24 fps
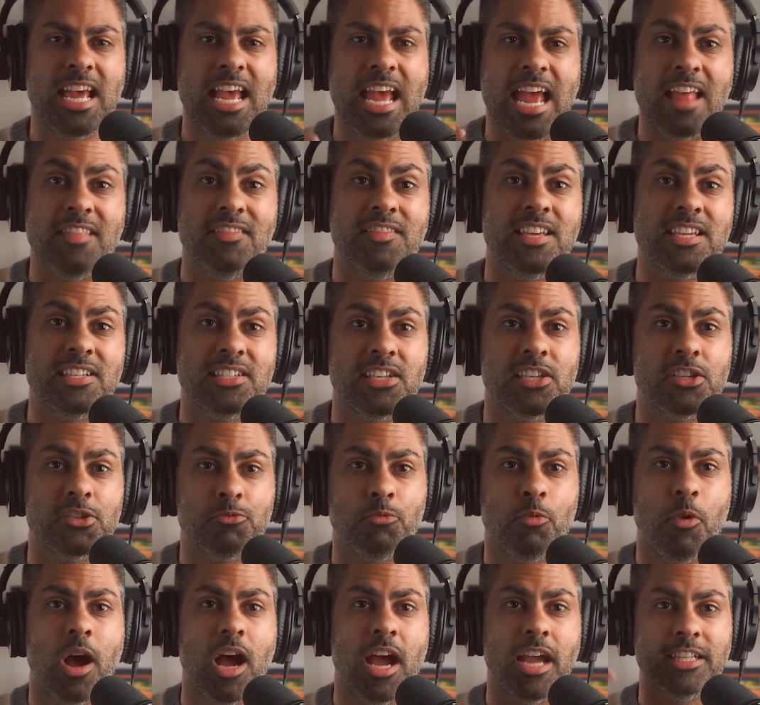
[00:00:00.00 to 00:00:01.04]
And this is
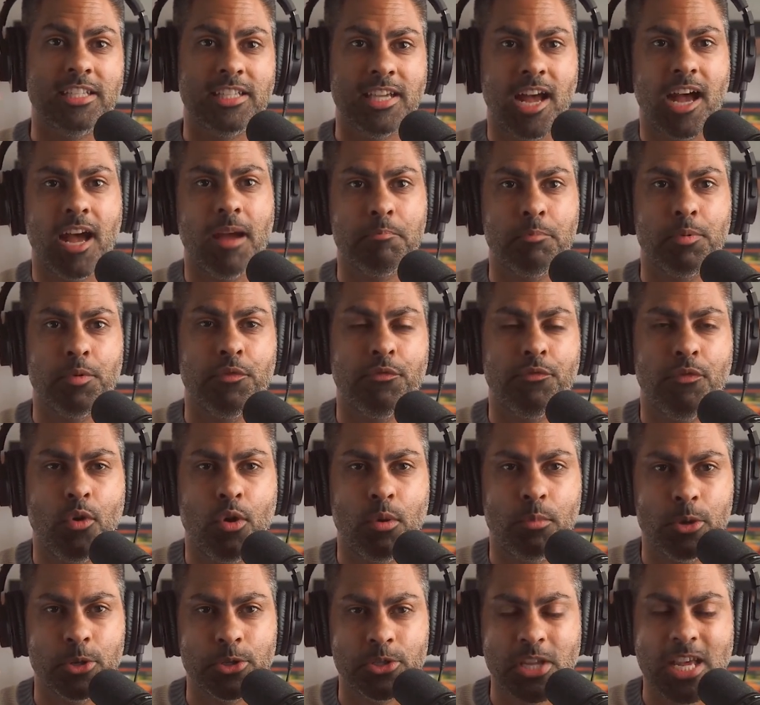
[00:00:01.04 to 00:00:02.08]
why top
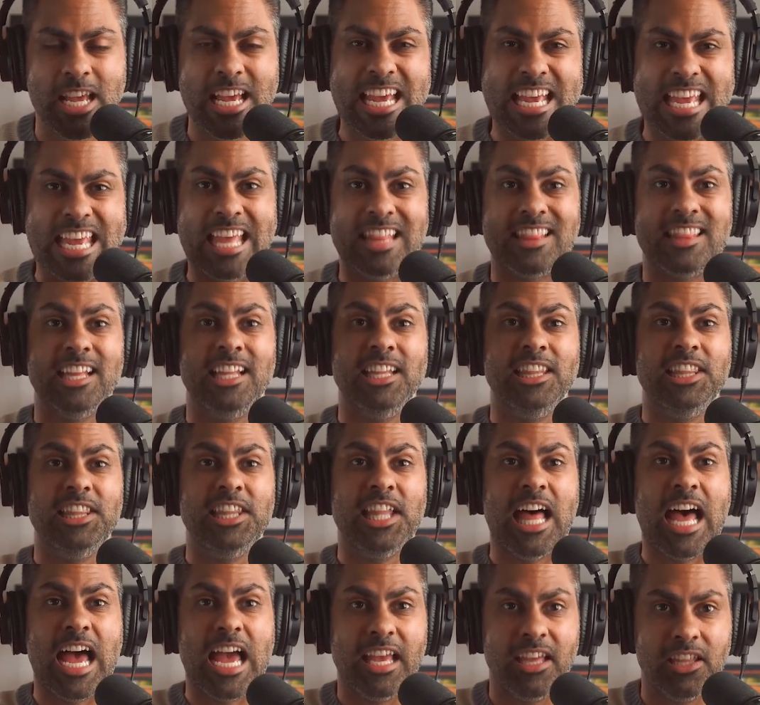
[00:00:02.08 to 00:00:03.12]
performers get the
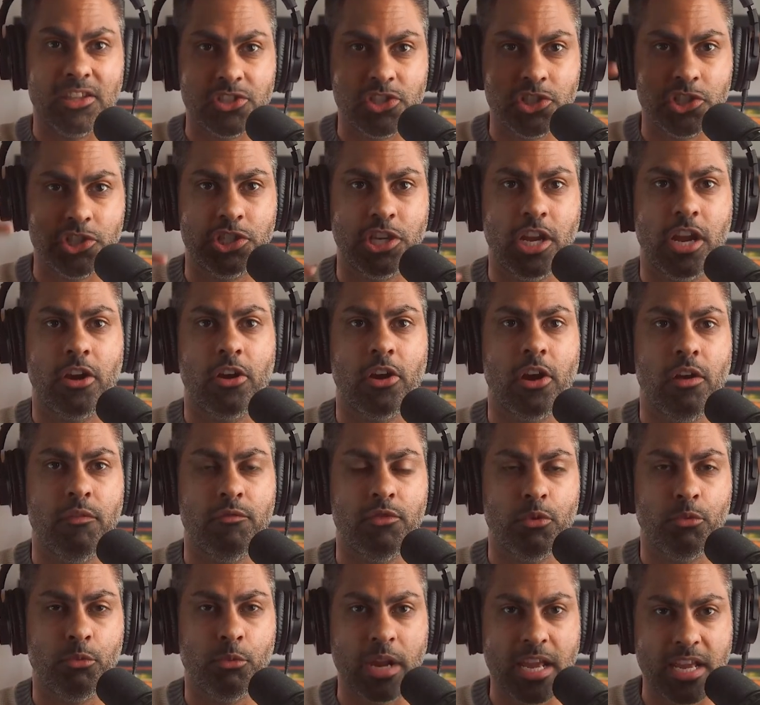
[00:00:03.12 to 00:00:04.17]
lion's share of
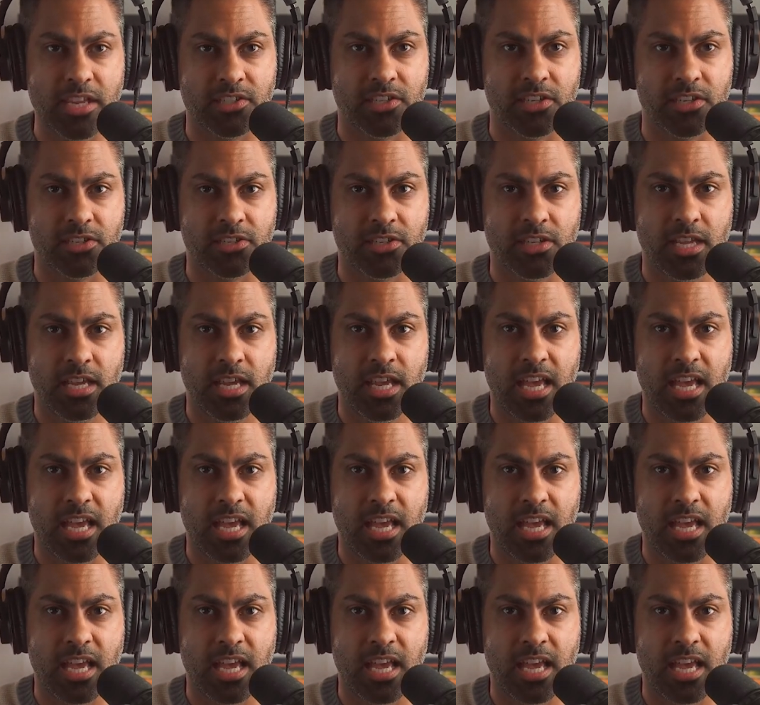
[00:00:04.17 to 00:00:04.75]
the raises